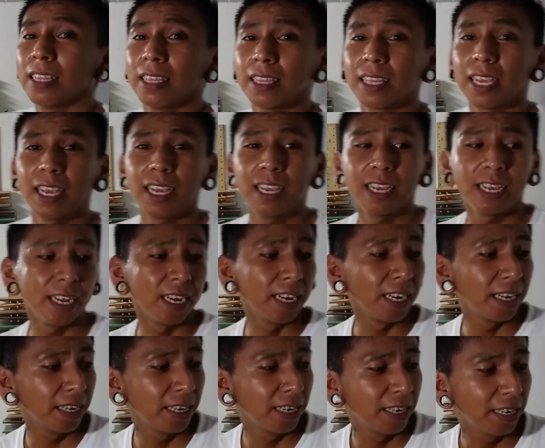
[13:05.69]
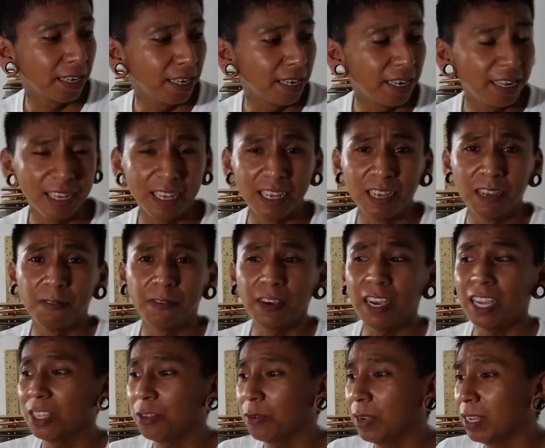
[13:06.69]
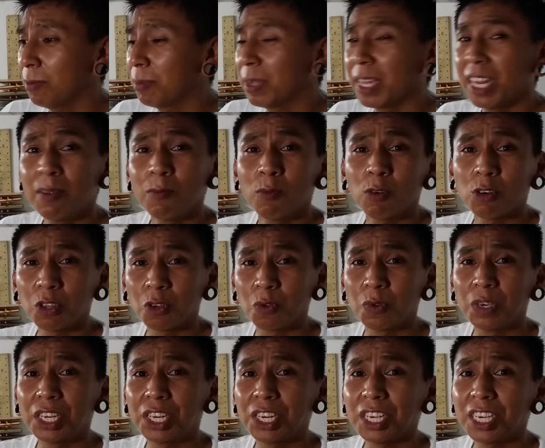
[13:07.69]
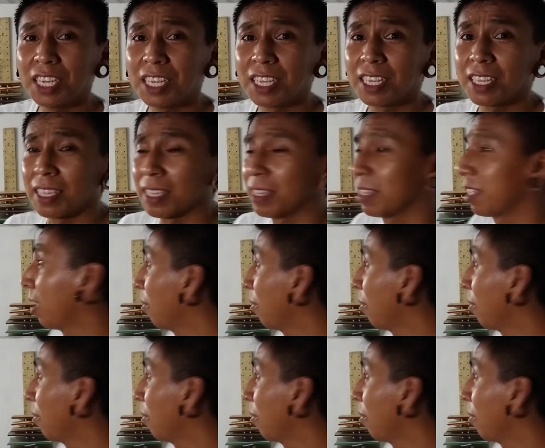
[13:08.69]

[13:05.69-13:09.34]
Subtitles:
Then if I do end up getting more squeegees, I